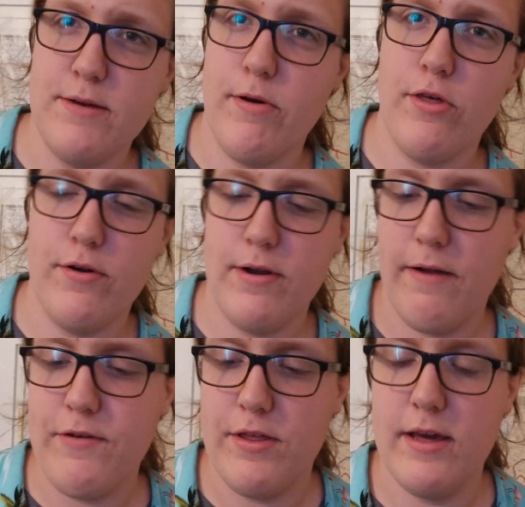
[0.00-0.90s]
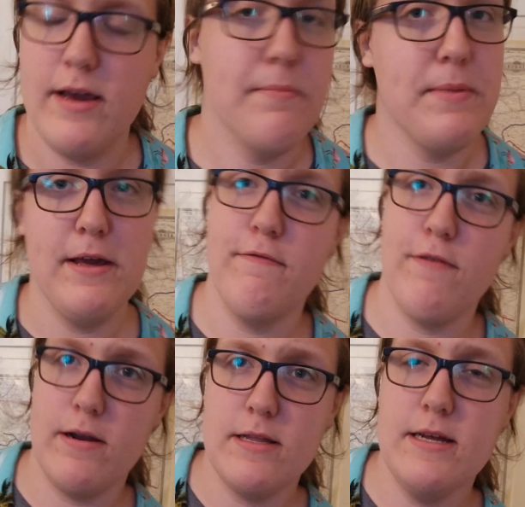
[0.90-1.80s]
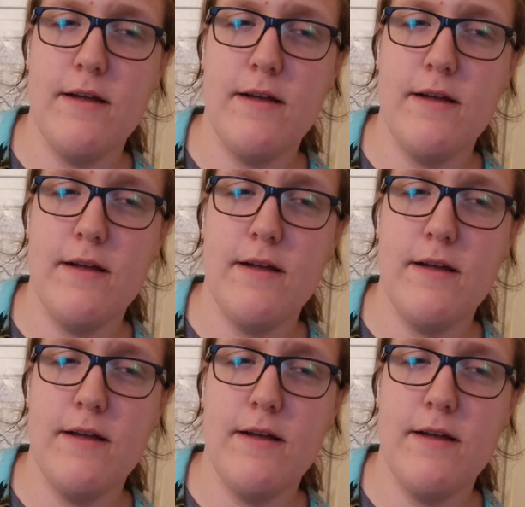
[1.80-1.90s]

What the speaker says: with her and everything and being friendly and